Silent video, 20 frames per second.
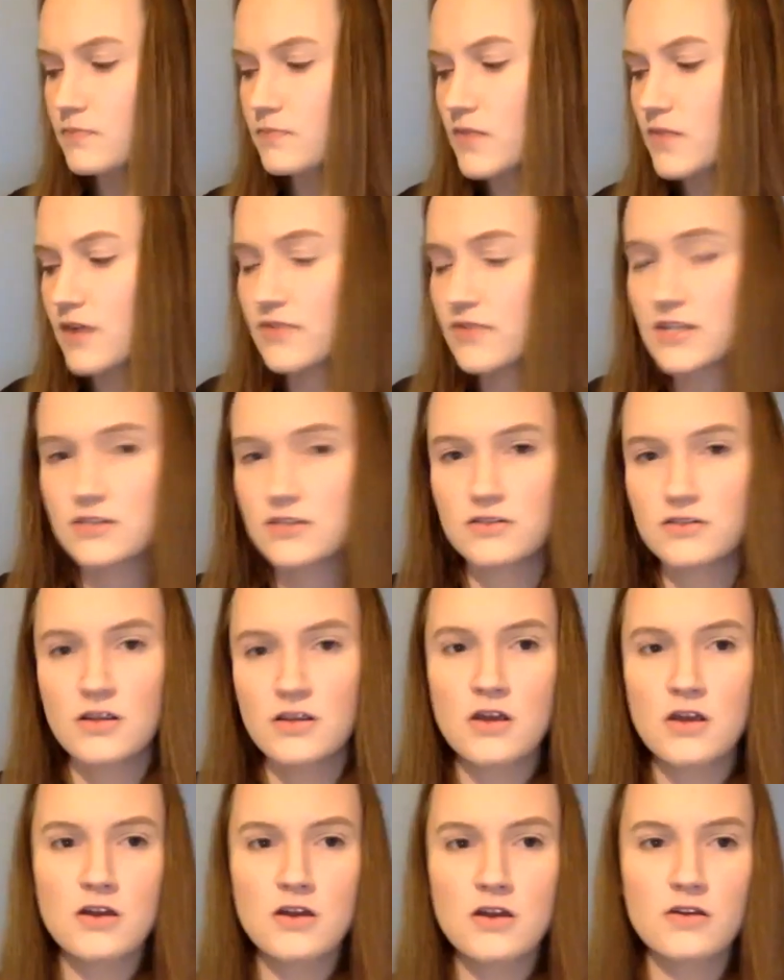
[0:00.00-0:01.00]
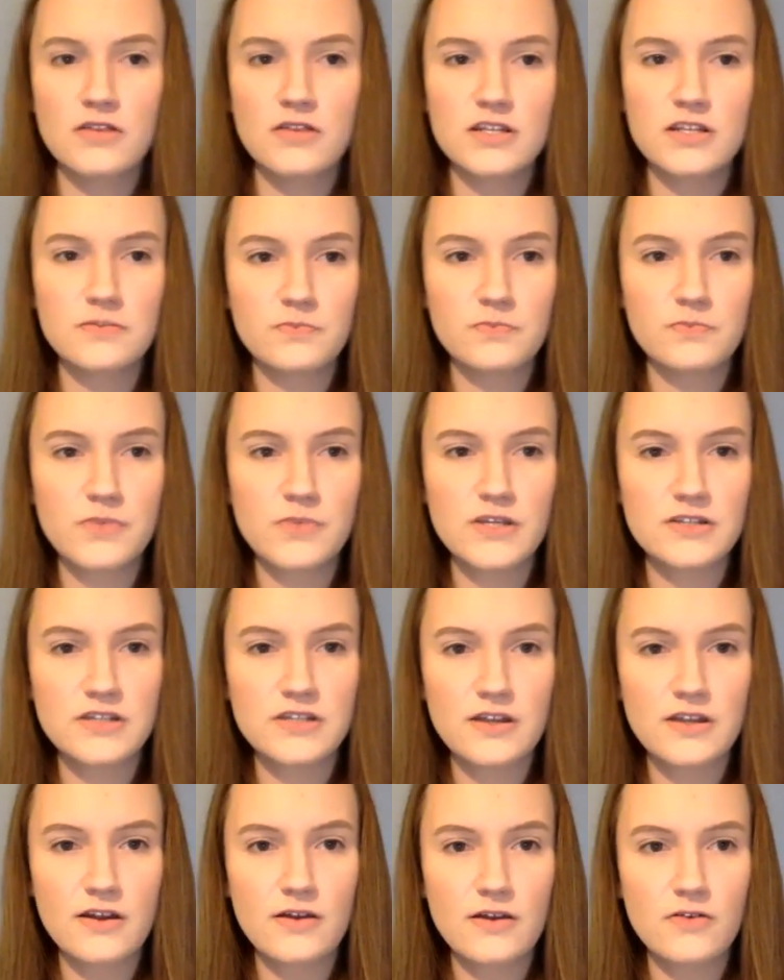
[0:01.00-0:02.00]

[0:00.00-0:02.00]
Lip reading: And this piece,